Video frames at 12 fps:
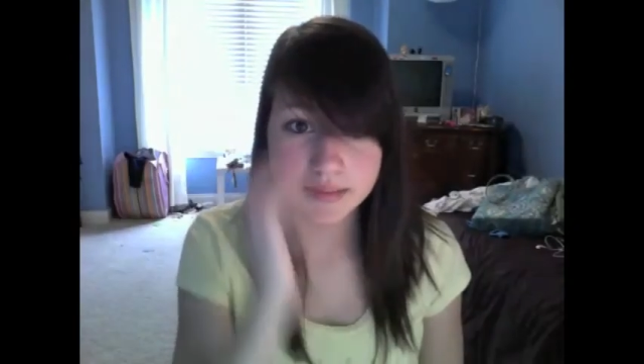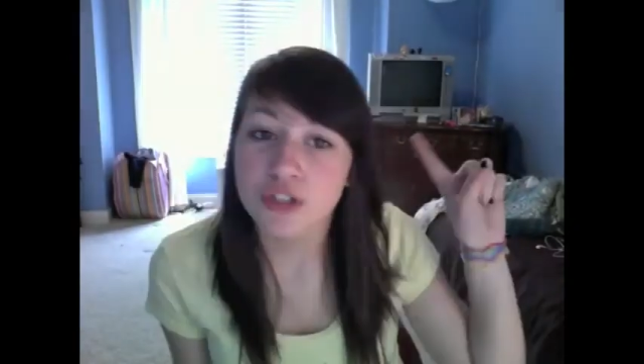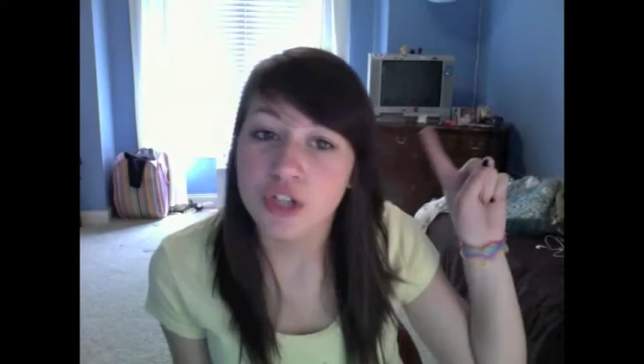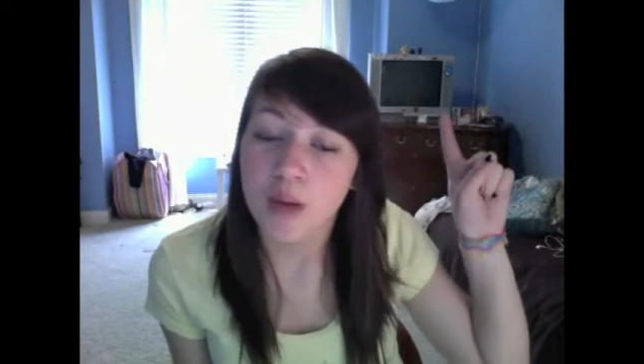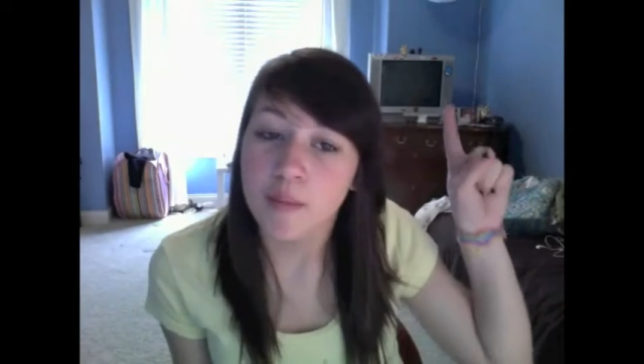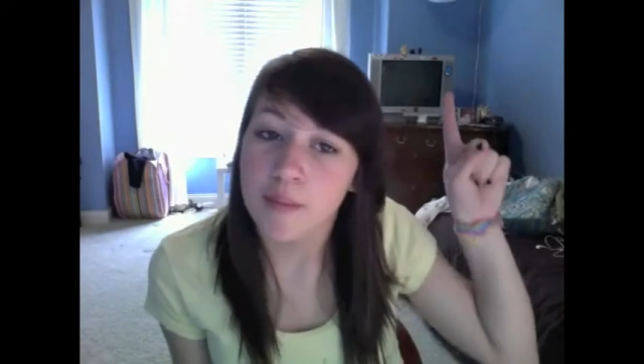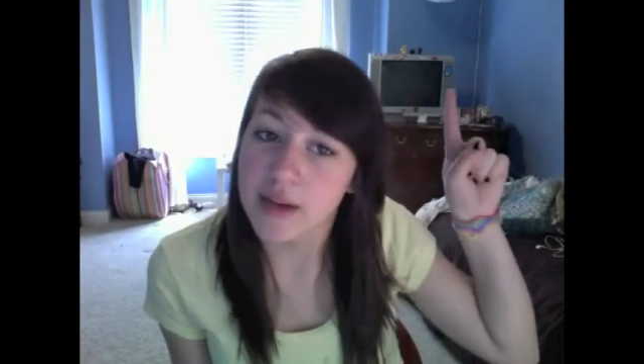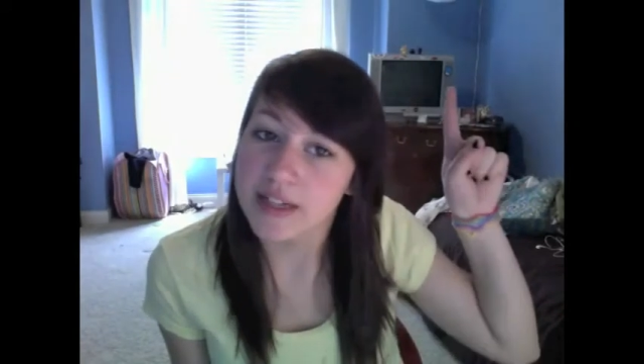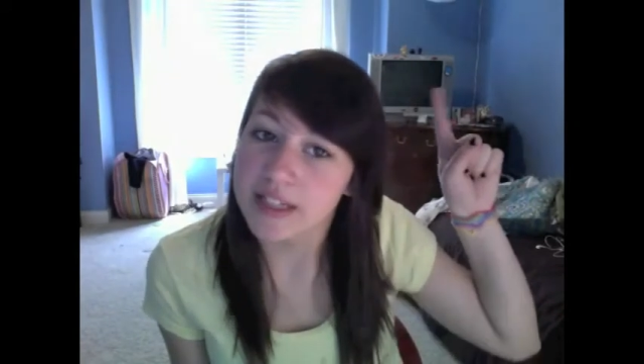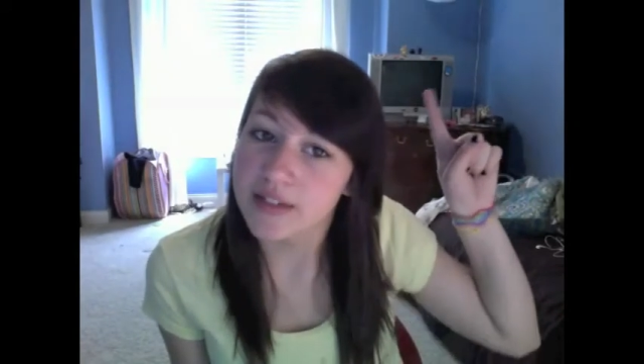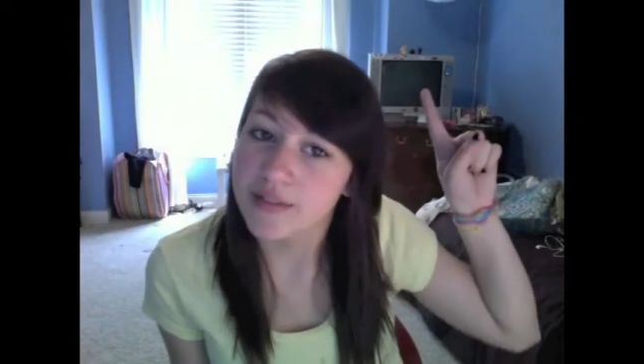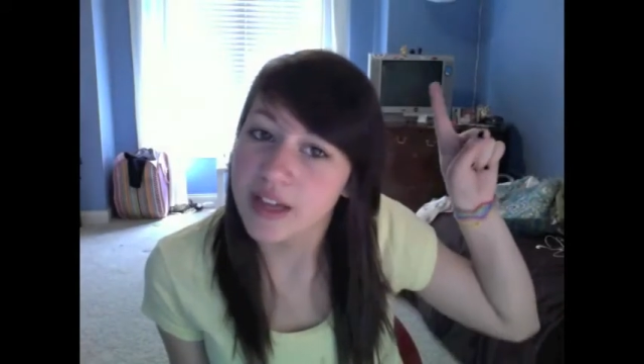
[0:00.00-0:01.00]
Top of my
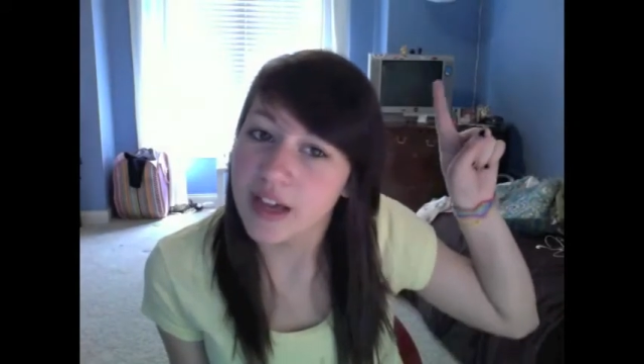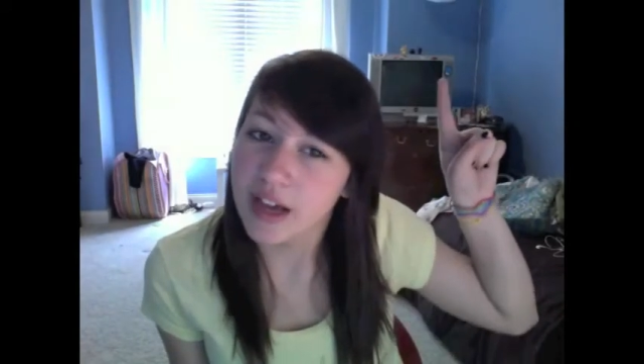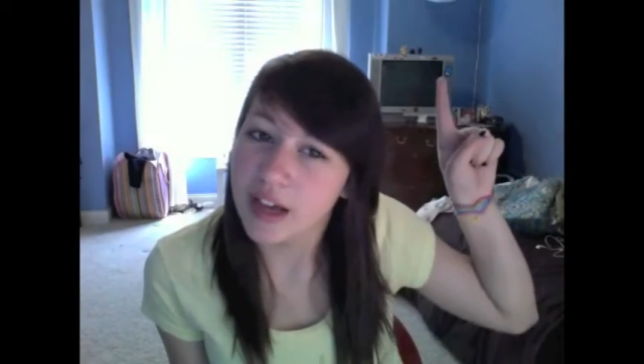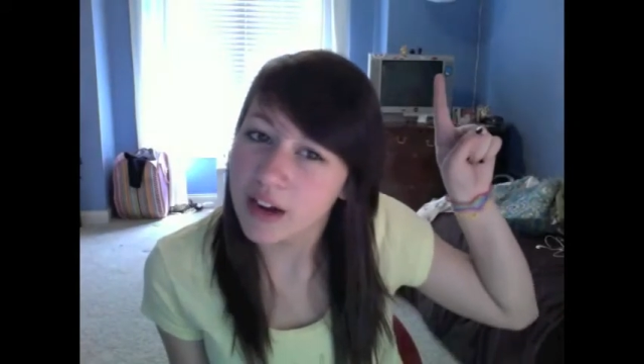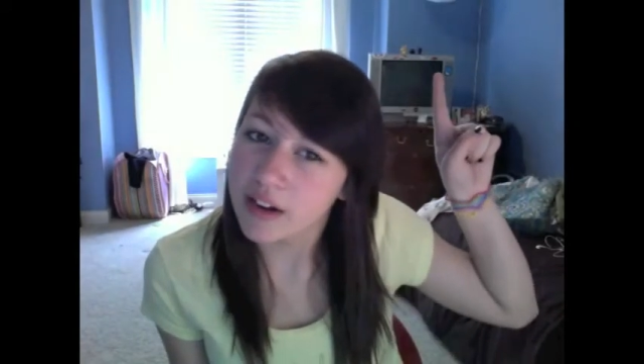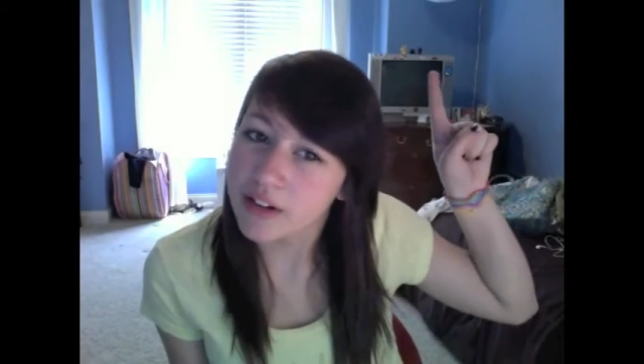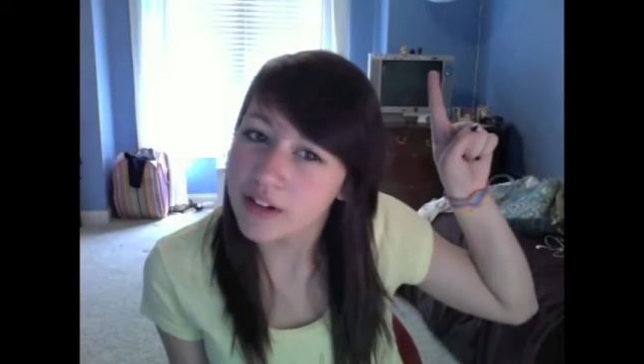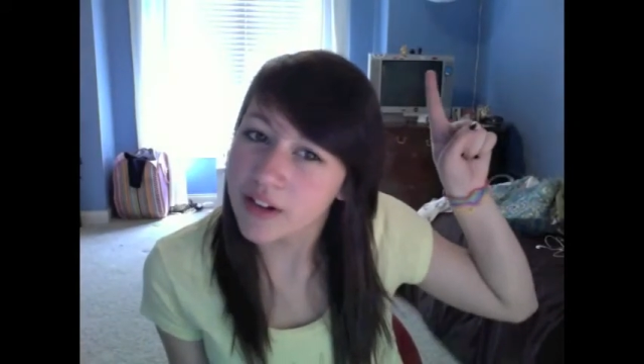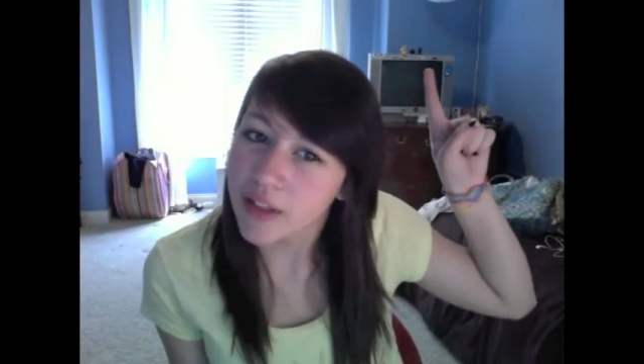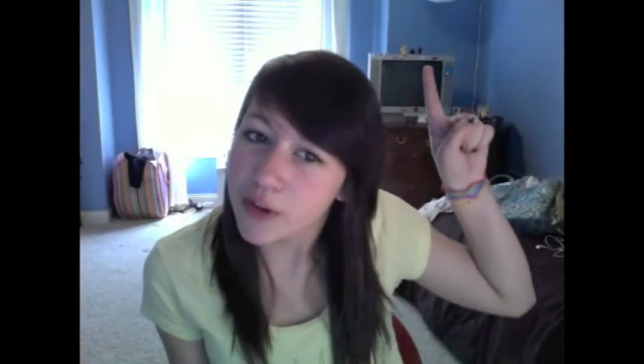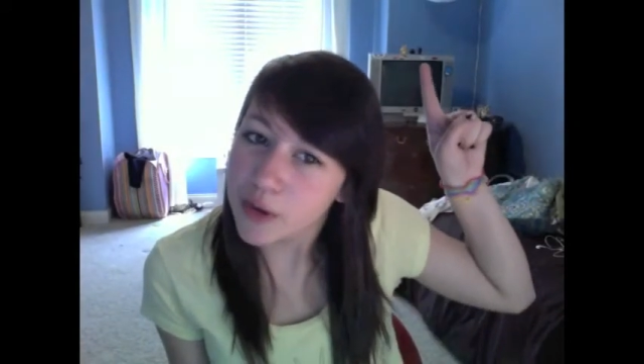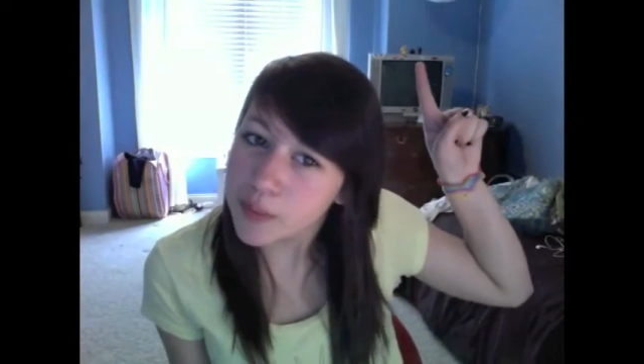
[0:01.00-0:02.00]
TV, I got
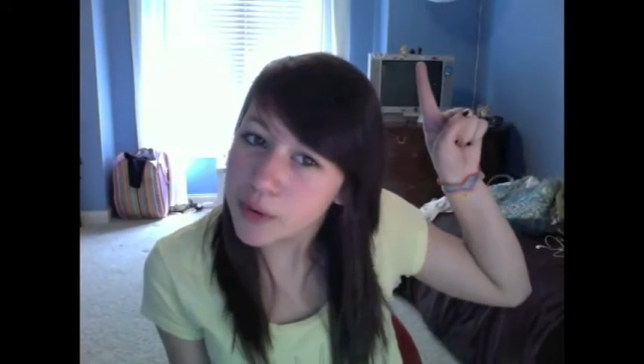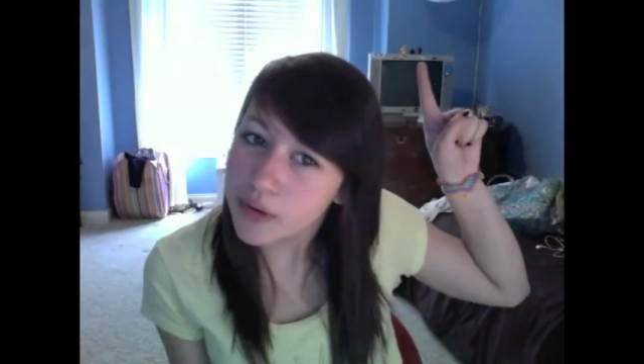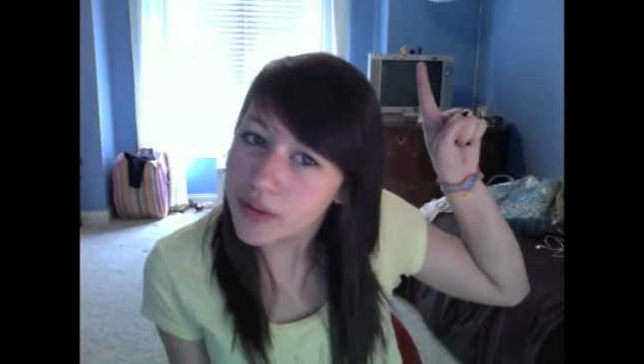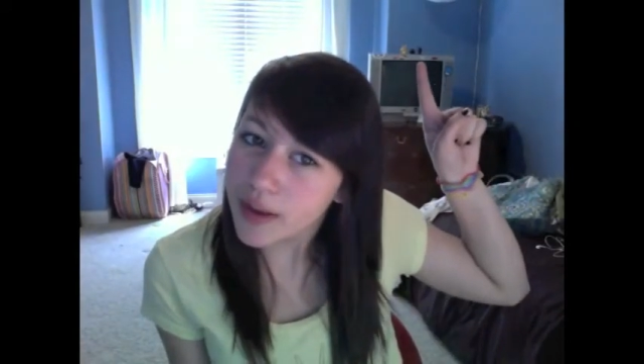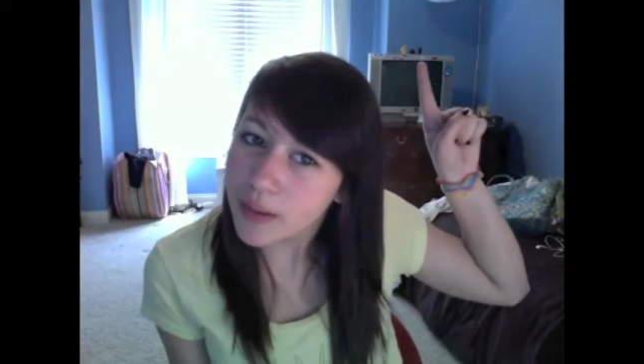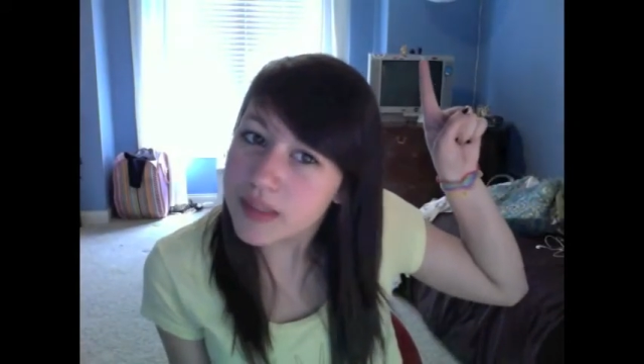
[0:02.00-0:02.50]
another Buddha that